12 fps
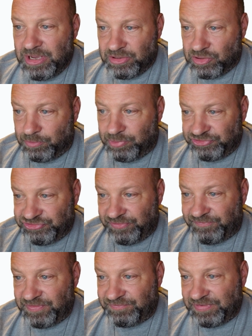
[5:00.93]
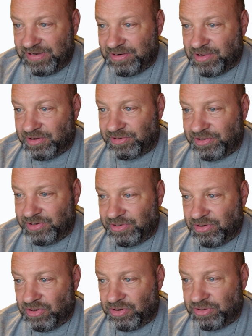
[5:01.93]
so it puts you at
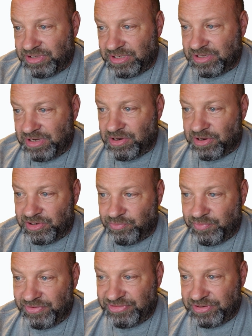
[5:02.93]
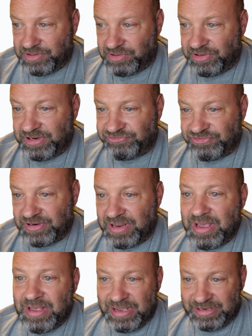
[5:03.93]
$1,500 or $1,600 with installation.
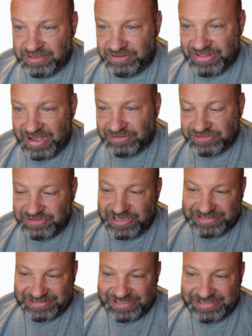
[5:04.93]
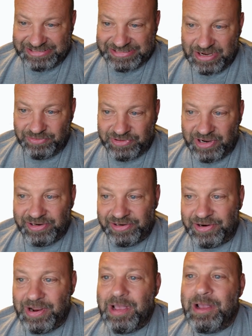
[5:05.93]
That's $1,000 less than Discount Tire.